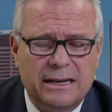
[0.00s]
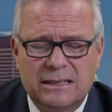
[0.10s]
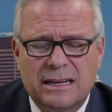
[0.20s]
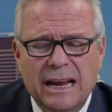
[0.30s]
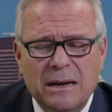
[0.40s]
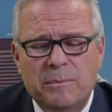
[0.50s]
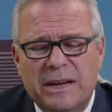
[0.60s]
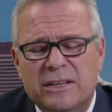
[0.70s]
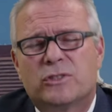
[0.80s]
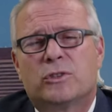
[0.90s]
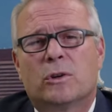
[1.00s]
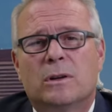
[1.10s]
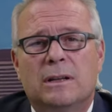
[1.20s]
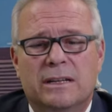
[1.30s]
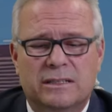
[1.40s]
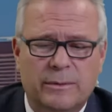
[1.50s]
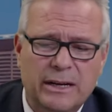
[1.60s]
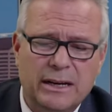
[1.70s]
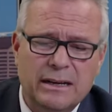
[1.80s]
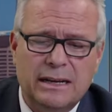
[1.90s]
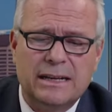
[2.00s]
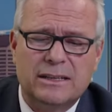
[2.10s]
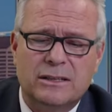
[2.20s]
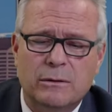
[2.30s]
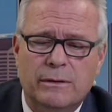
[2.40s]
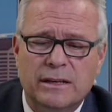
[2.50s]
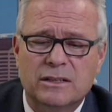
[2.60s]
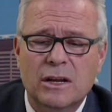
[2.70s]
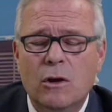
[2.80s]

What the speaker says: It's cut-and-paste journalism, and it indicates two things.